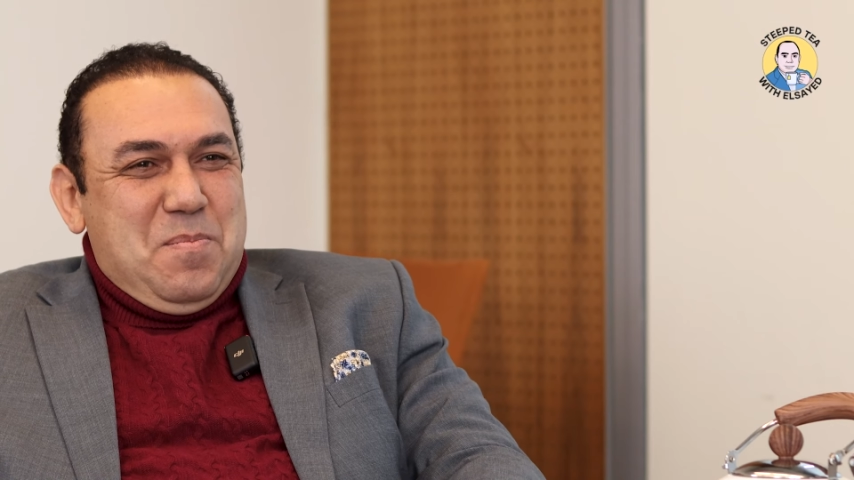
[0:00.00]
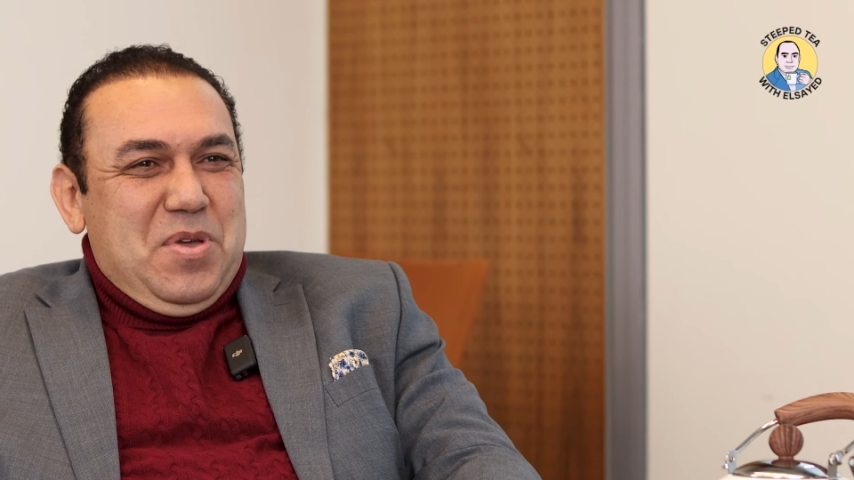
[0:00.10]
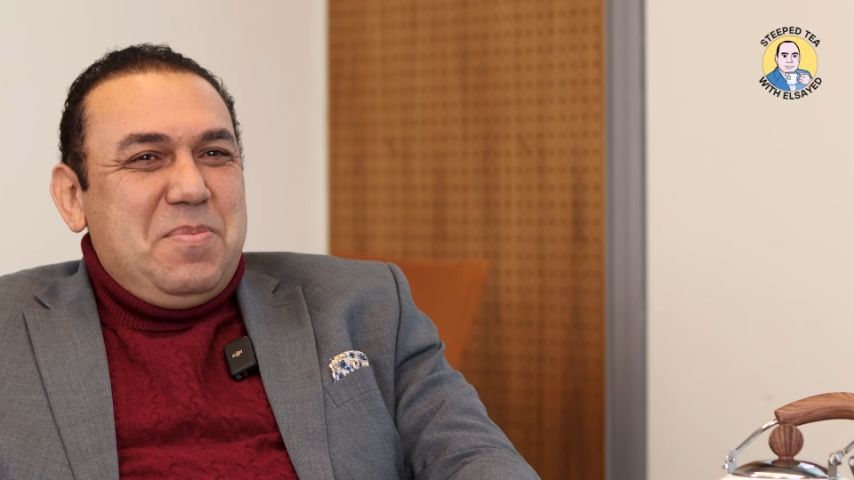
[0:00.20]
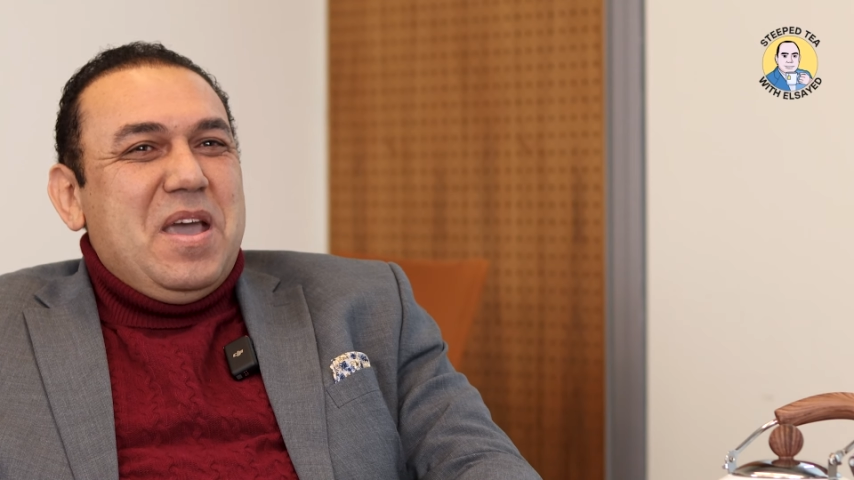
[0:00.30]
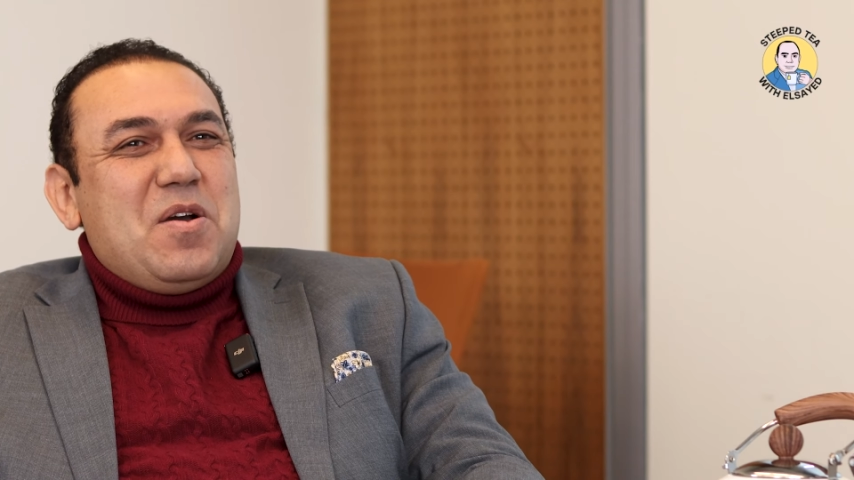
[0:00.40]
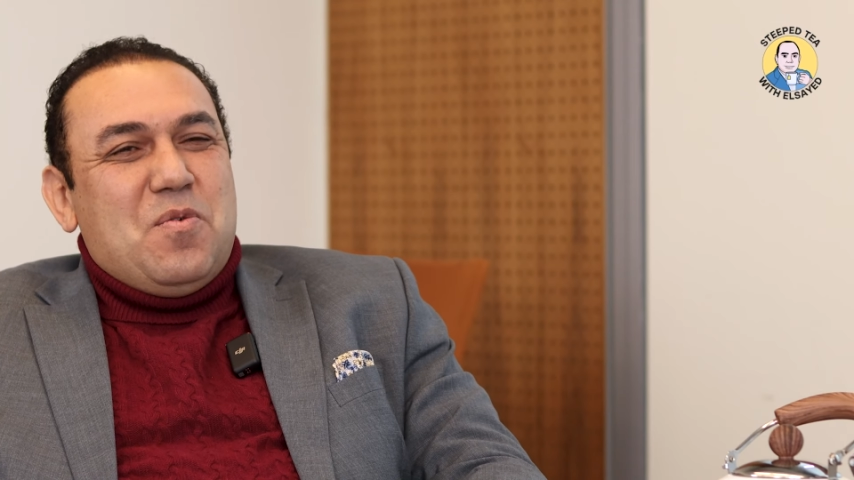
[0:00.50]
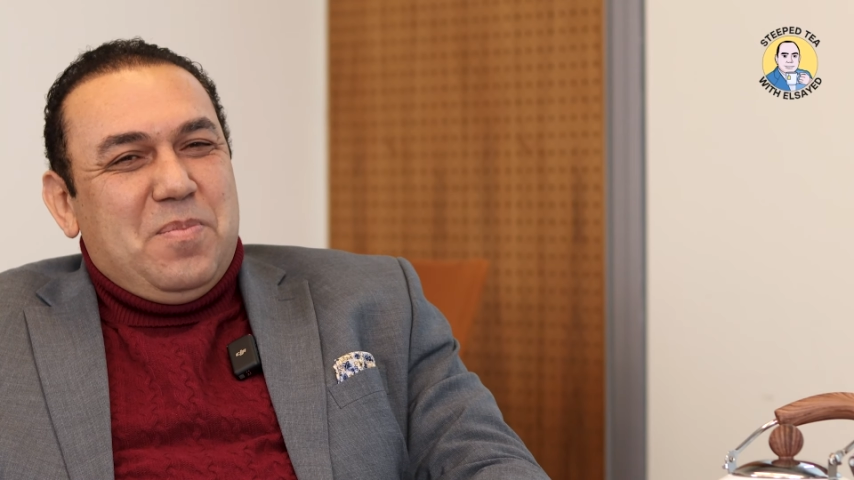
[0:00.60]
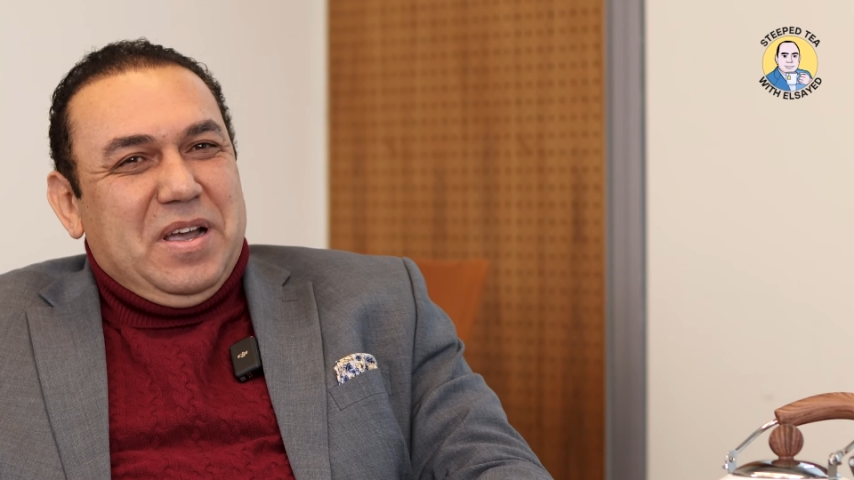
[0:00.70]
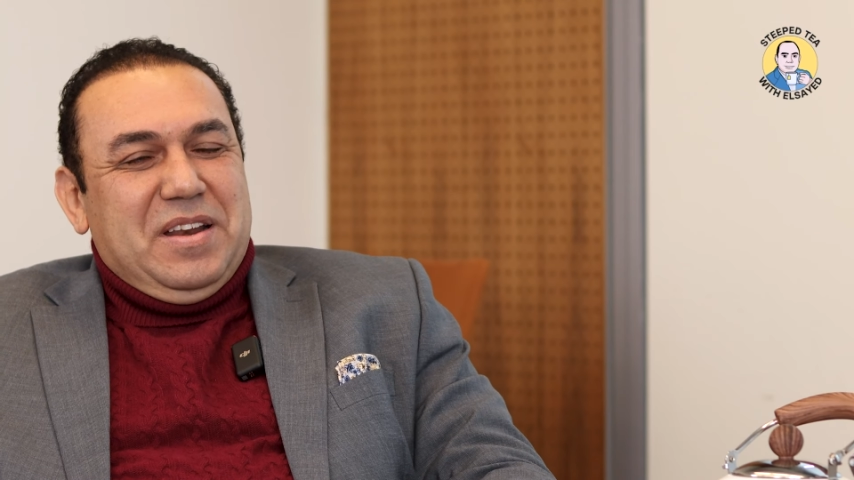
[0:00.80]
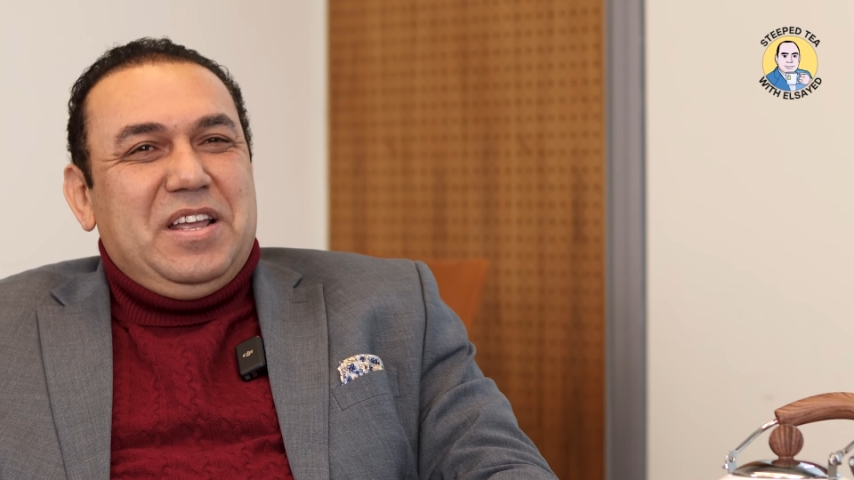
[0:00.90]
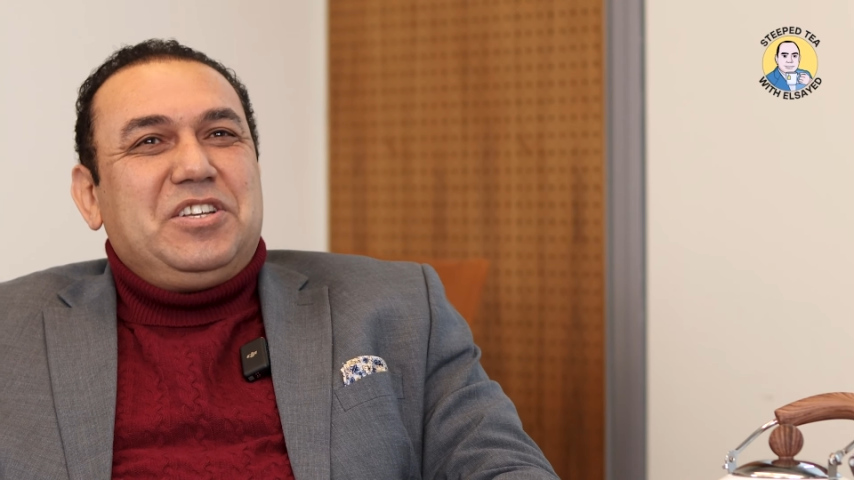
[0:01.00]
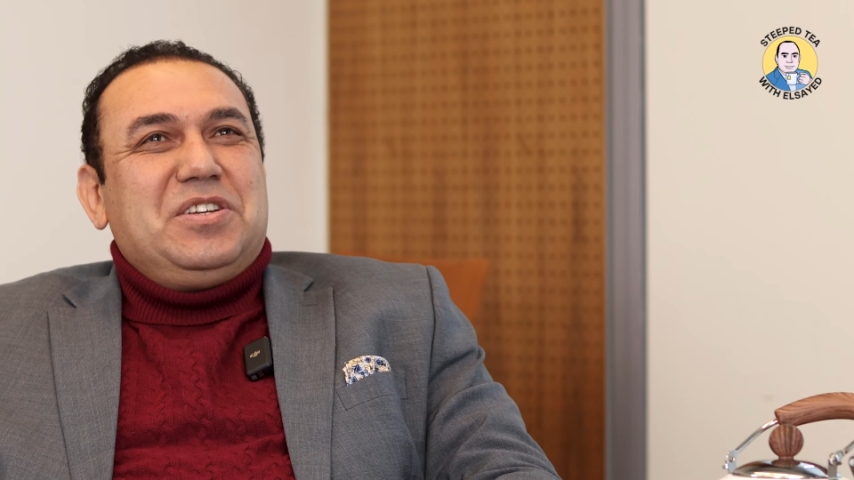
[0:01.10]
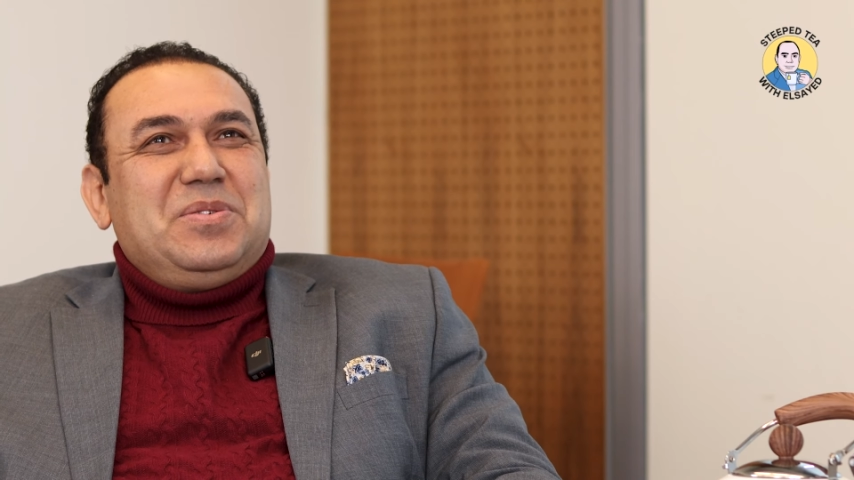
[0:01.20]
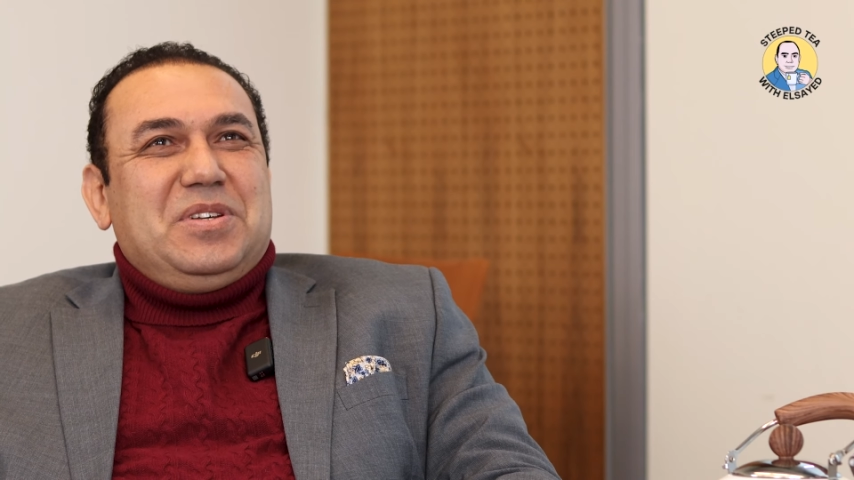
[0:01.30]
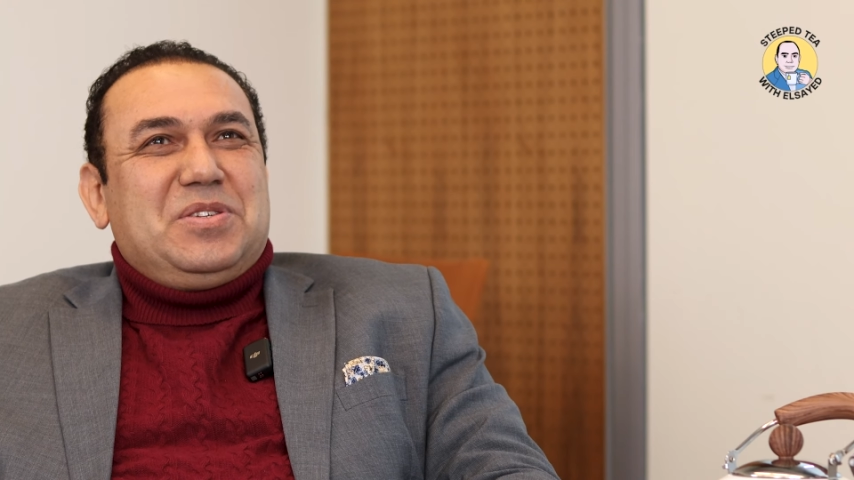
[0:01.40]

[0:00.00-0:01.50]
Maybe a combination